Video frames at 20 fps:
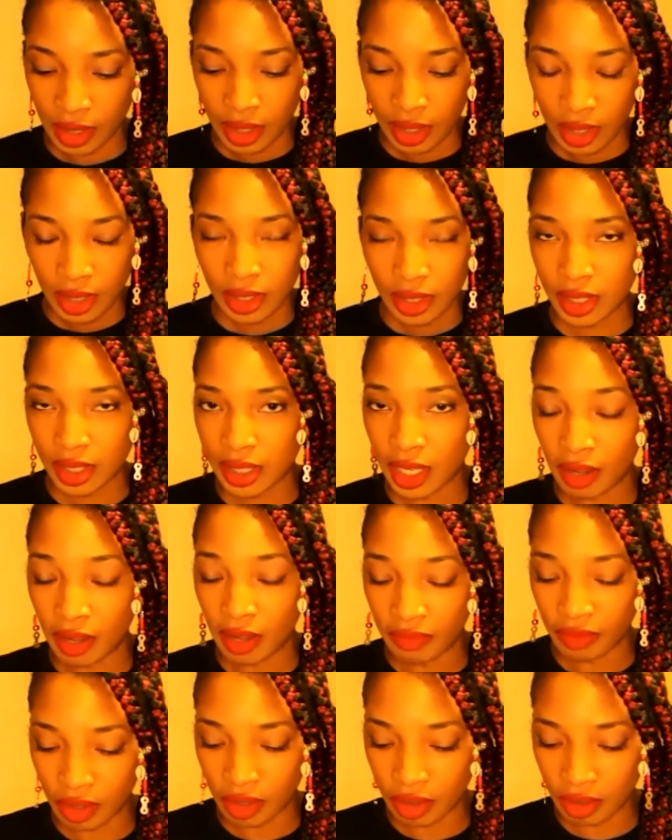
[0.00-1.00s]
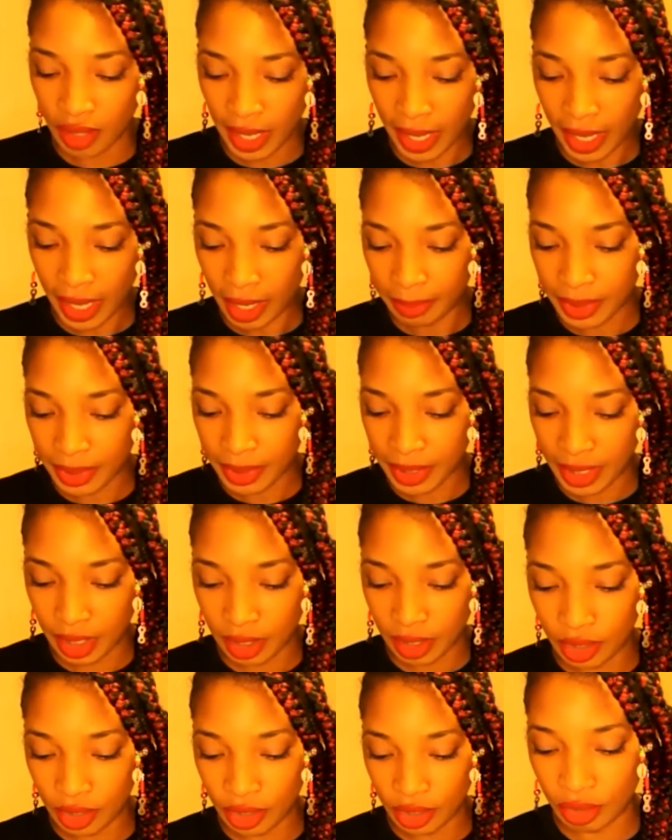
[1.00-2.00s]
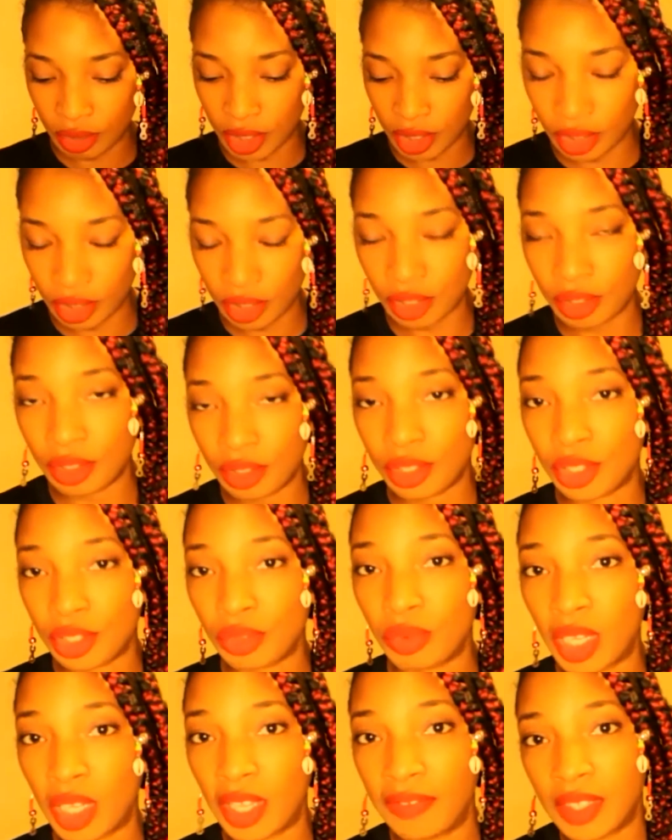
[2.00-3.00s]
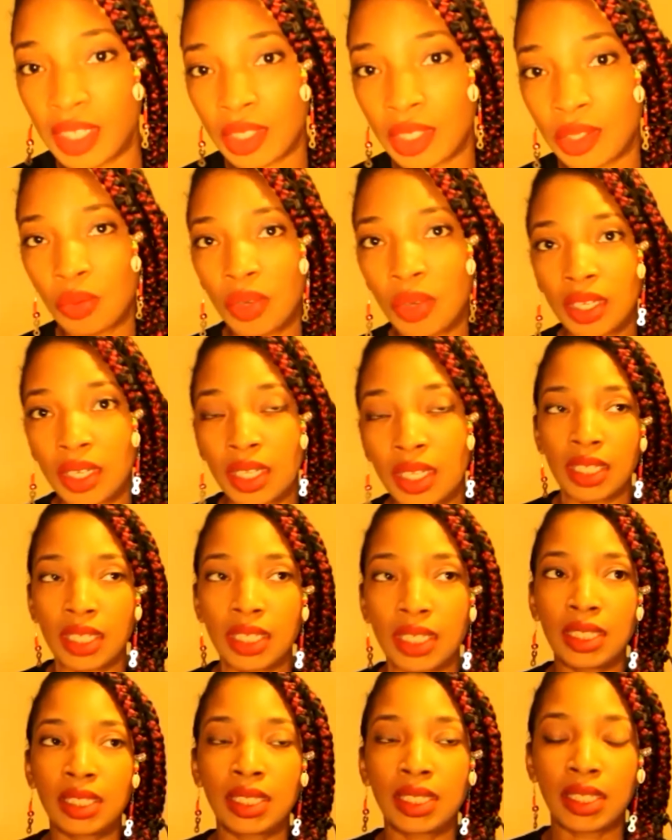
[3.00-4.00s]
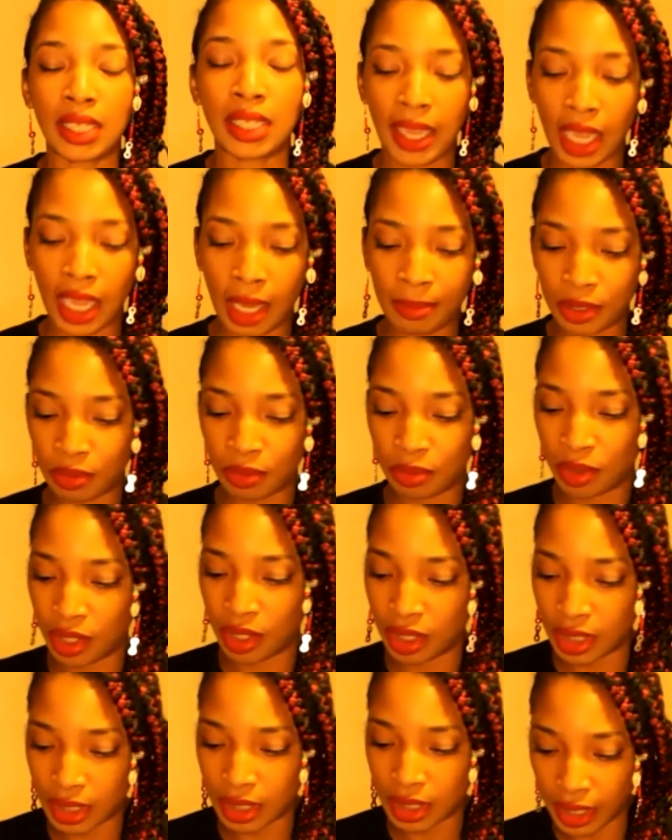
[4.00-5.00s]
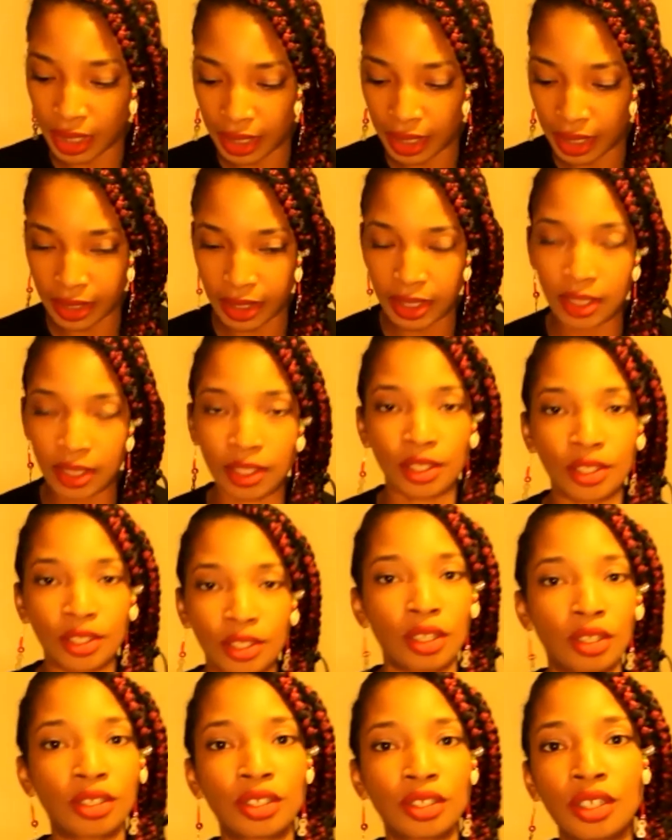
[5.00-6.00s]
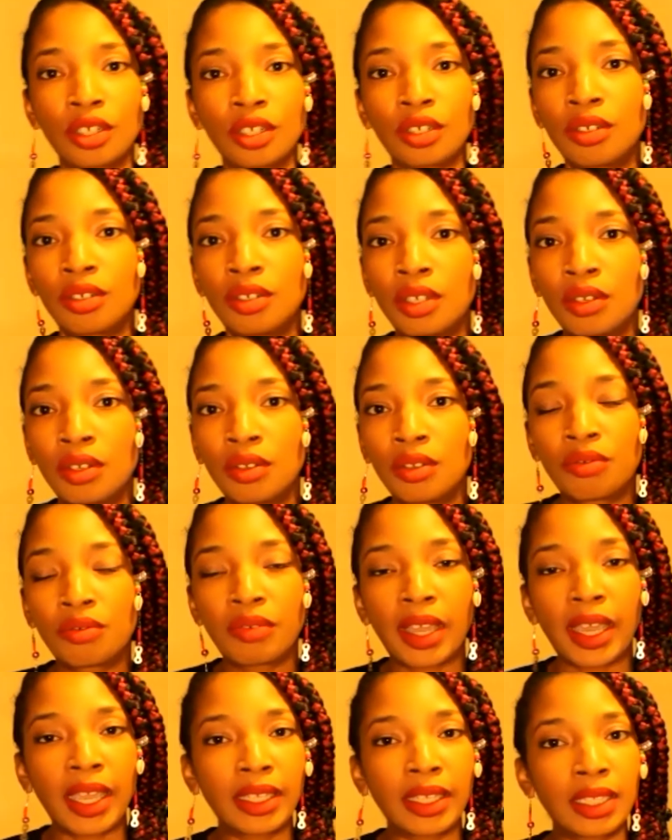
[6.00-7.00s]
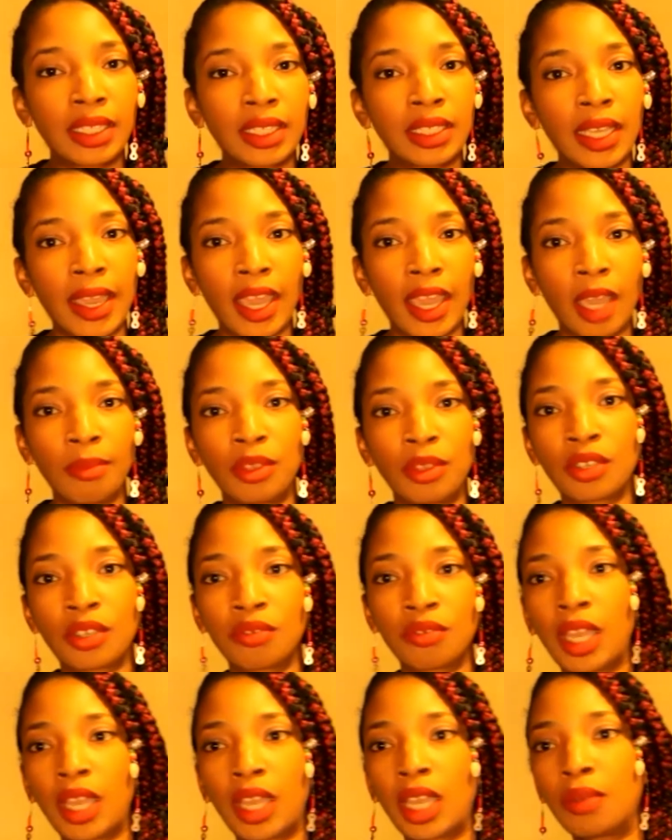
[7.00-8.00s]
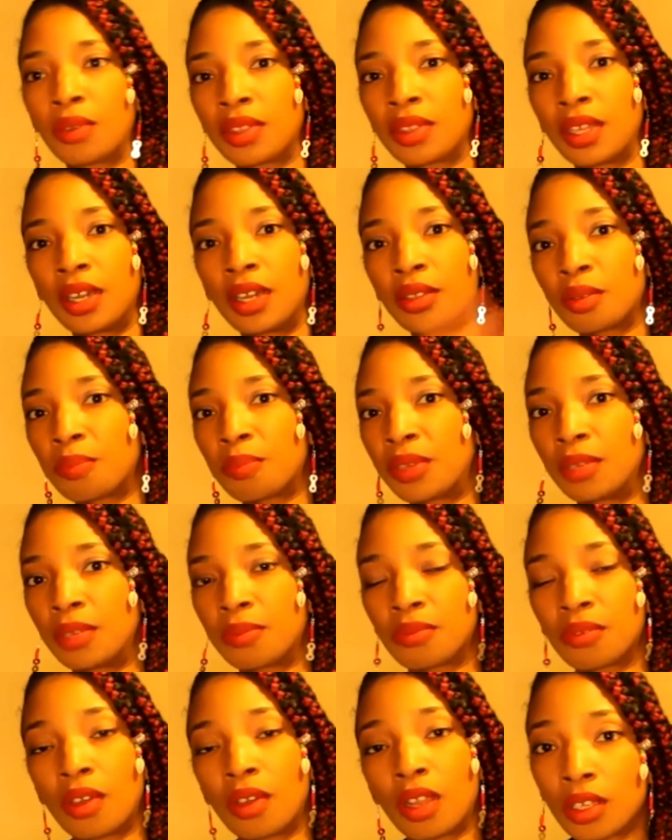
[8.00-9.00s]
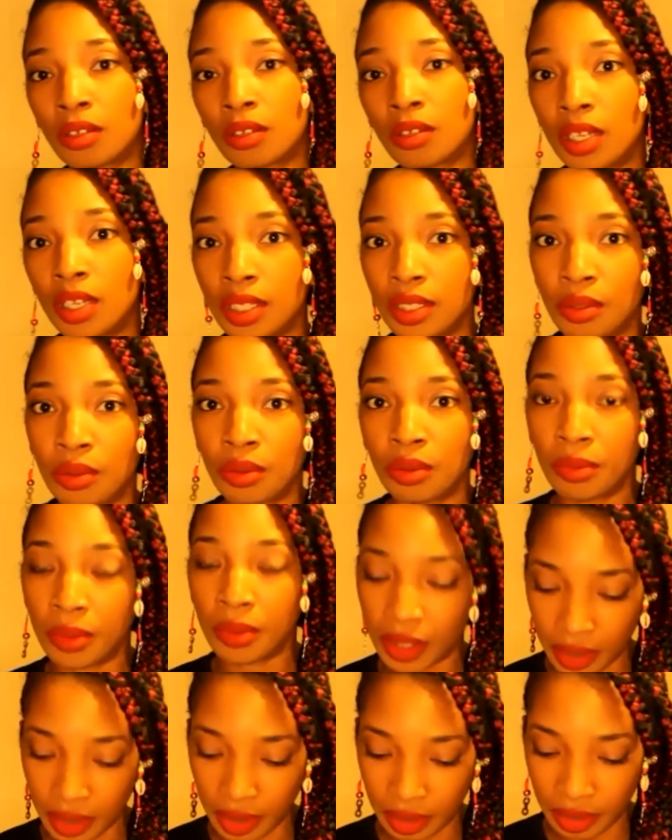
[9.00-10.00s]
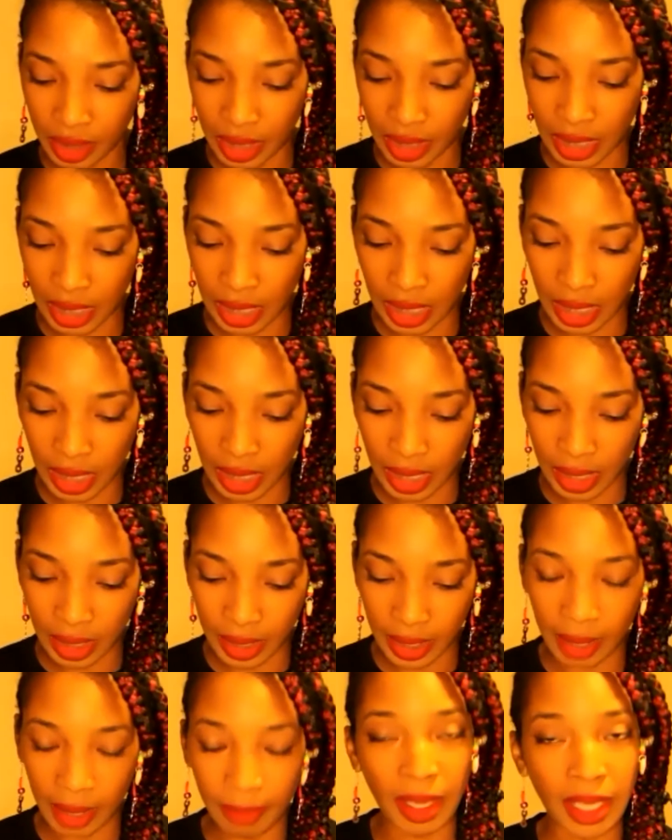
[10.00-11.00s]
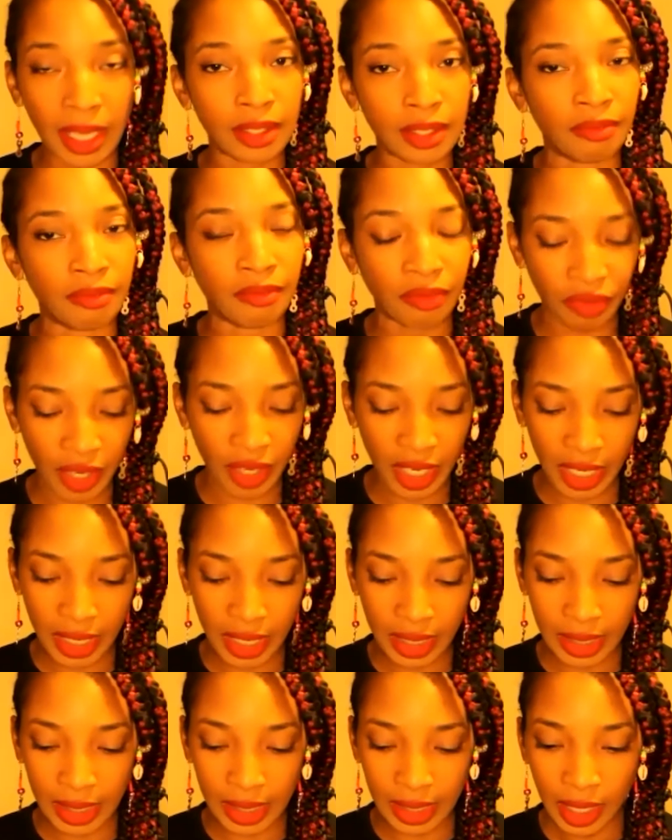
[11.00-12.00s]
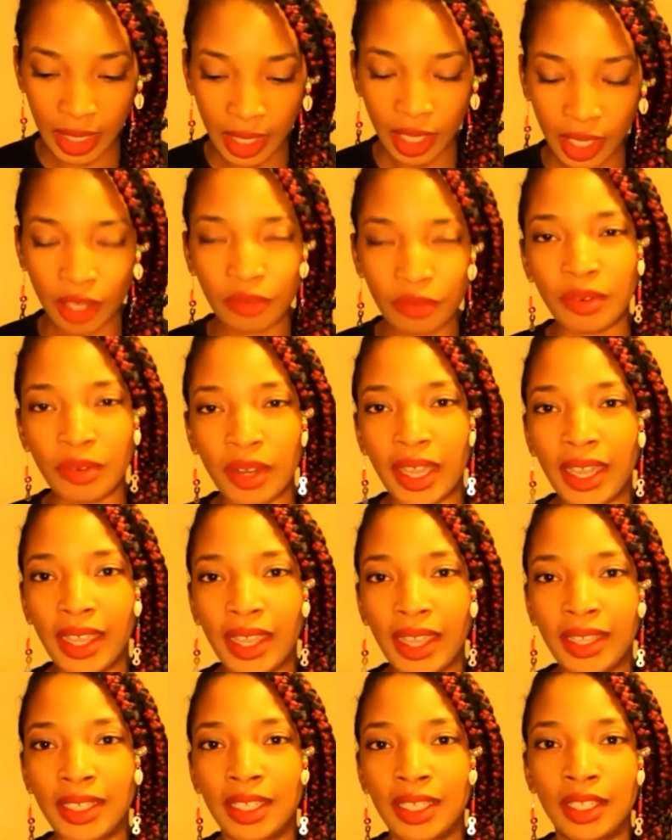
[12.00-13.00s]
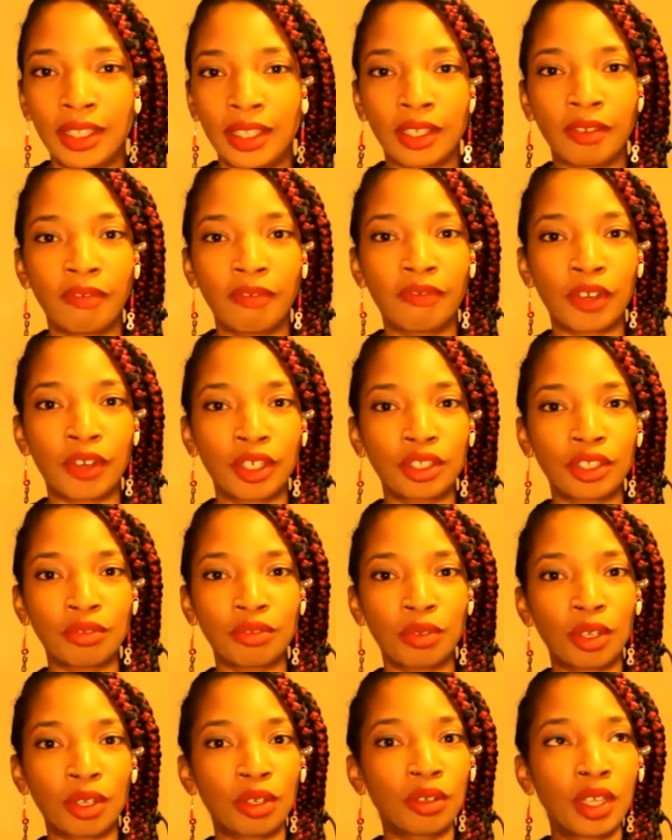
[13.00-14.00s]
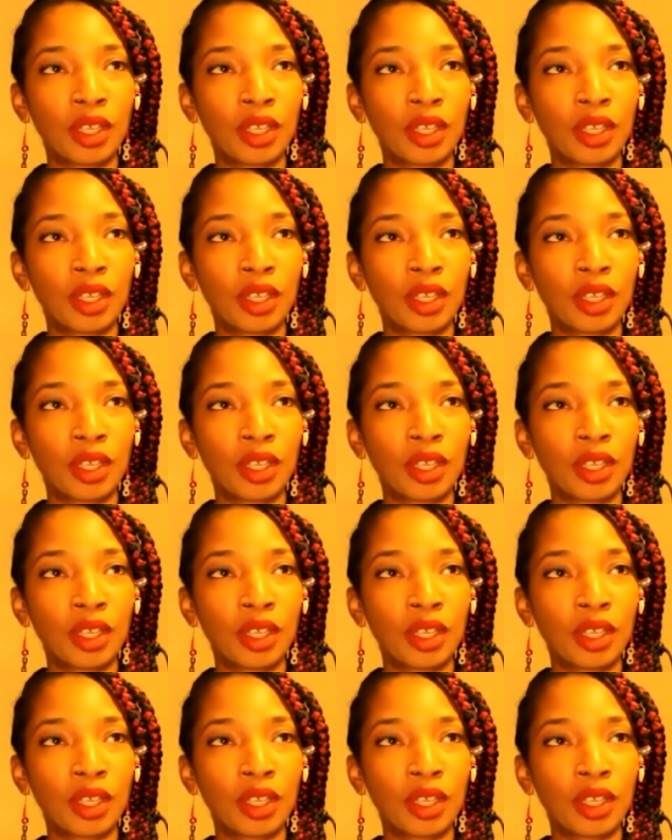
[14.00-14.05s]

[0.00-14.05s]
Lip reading: apps here that you can use. Zwift is one of these apps where it's like it's a social riding app. You can ride with other people all across the world and make some friends and ride in the virtual